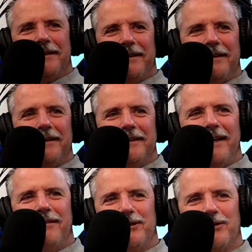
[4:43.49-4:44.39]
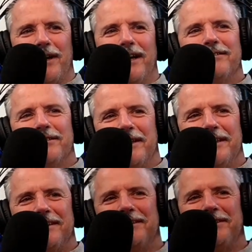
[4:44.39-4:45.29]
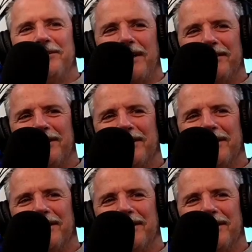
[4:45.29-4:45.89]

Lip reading: they have a draft, right? You draft the guys.